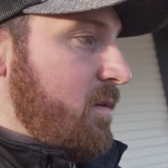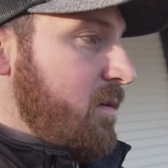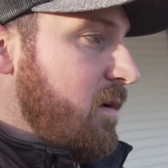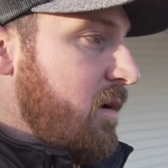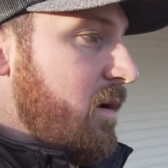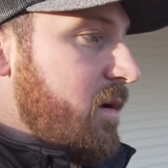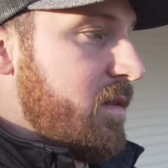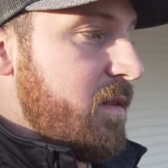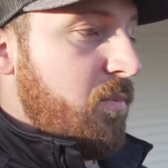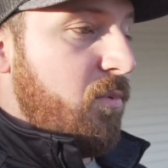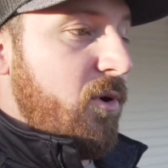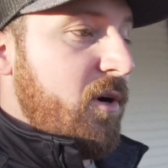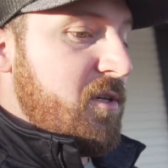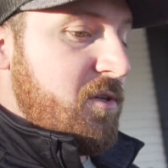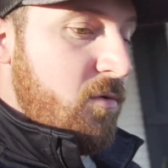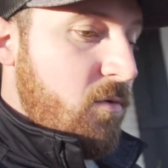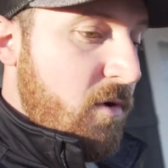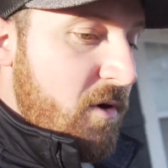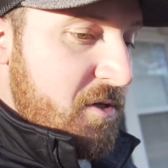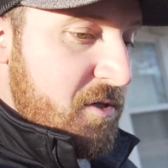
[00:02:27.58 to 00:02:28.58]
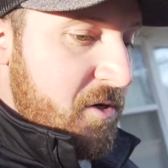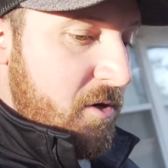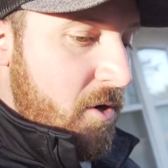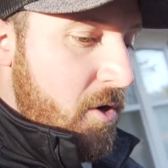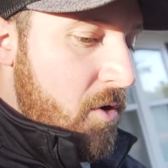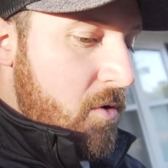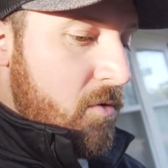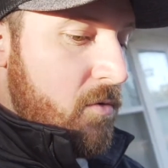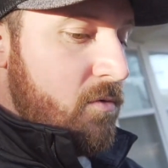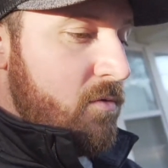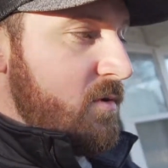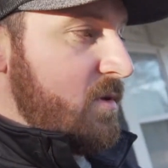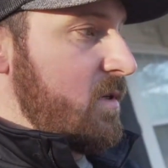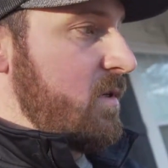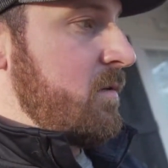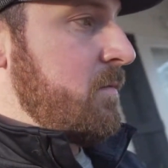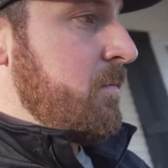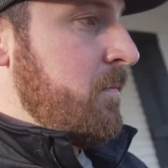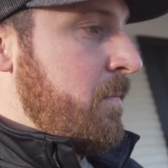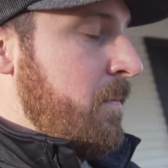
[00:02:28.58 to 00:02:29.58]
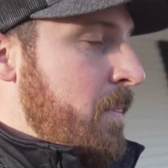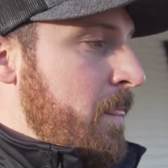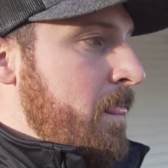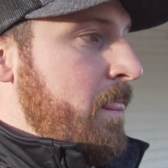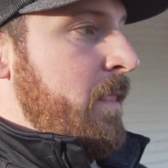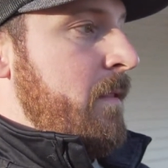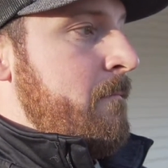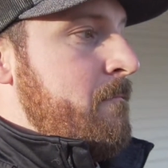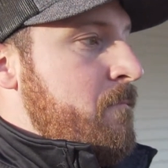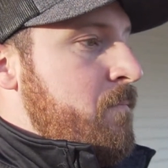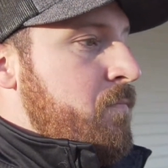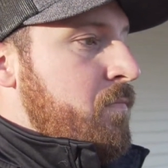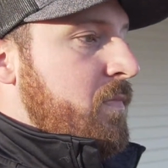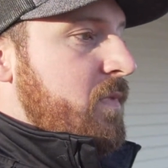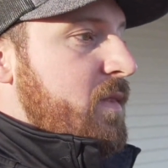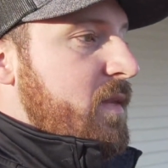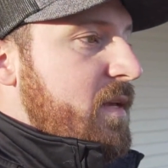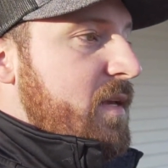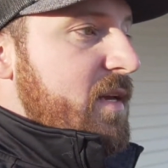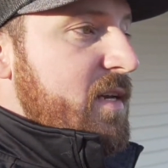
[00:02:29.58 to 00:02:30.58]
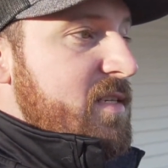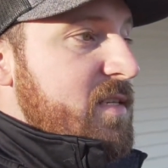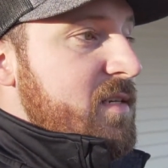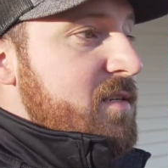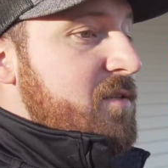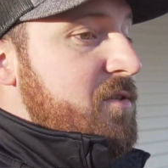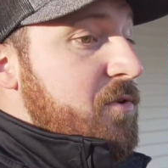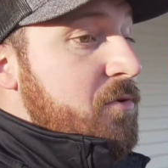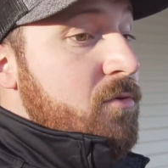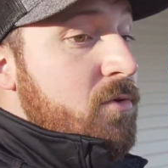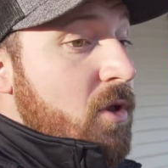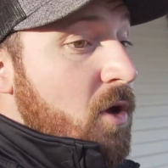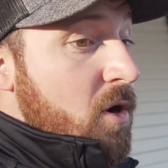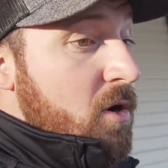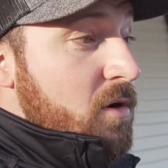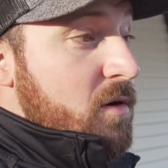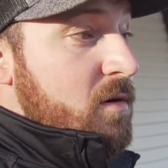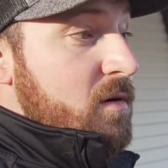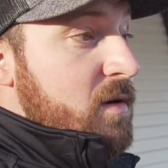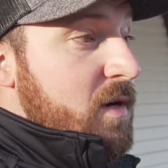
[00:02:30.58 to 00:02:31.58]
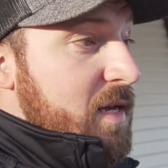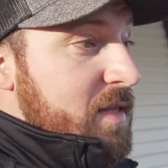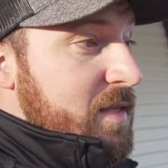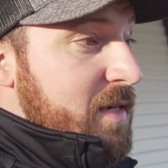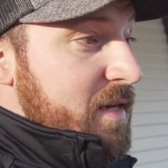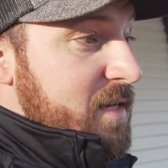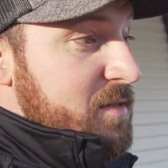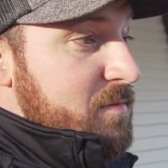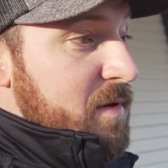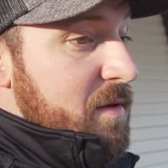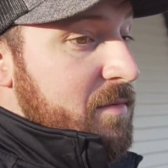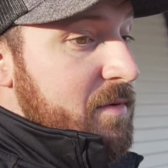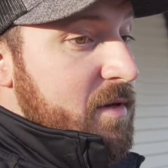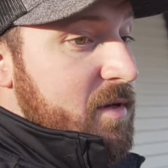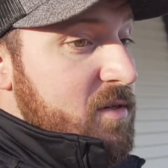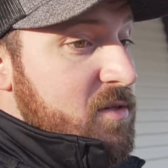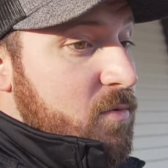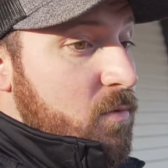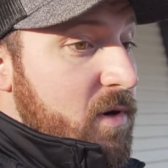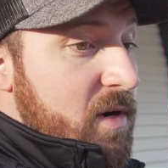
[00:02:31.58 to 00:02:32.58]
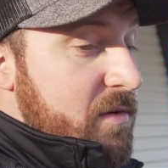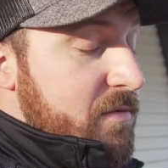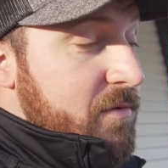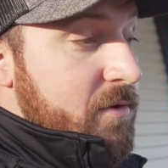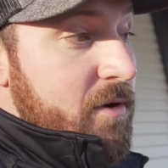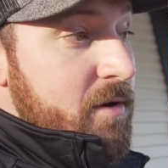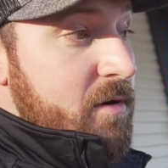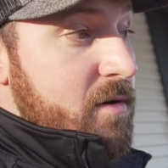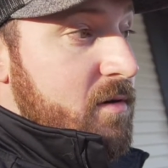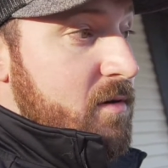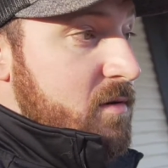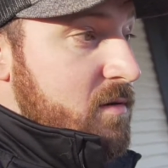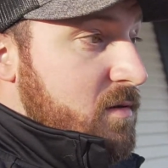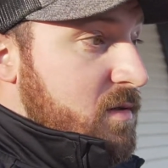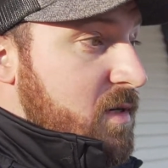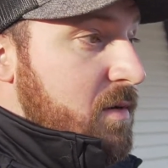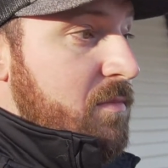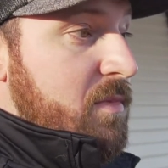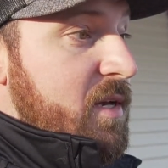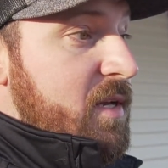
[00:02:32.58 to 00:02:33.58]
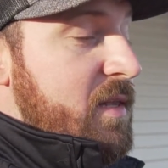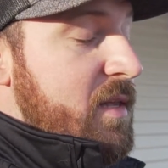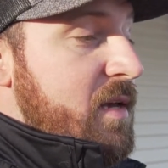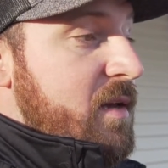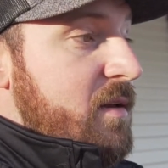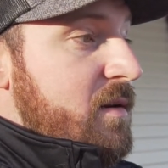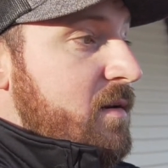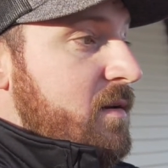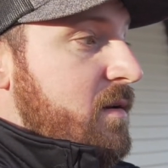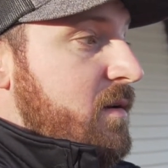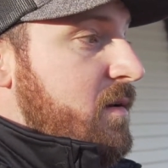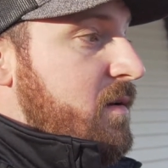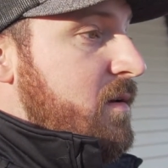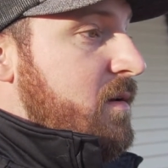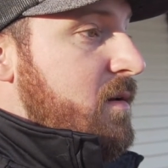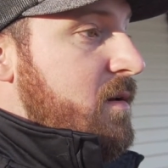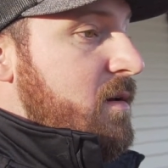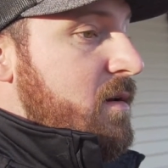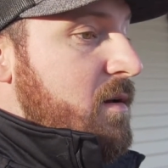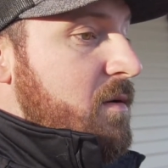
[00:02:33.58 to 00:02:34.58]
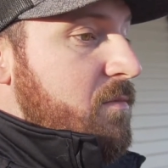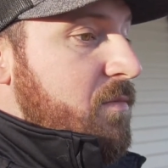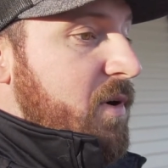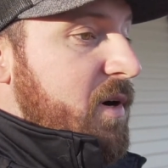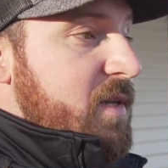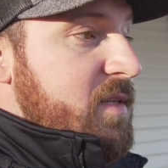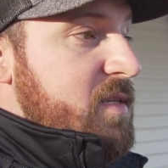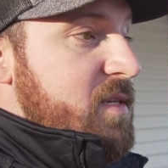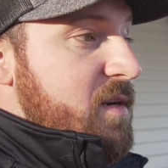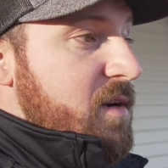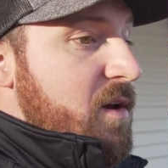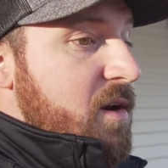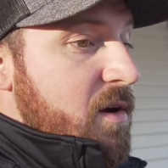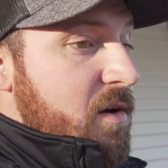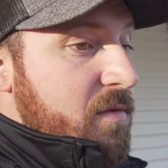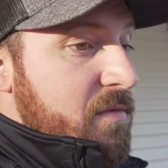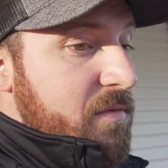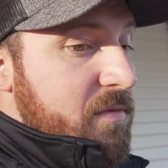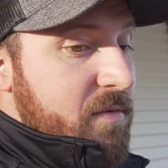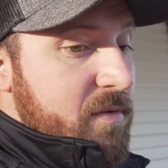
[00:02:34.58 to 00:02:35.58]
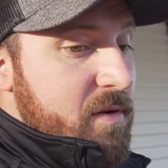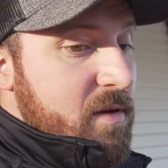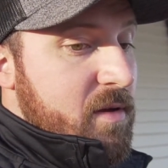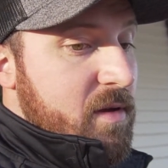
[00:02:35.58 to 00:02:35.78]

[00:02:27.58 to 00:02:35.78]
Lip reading: The pressure washer hose isn't too long. I think it's maybe 20 foot, something like that. But it's enough.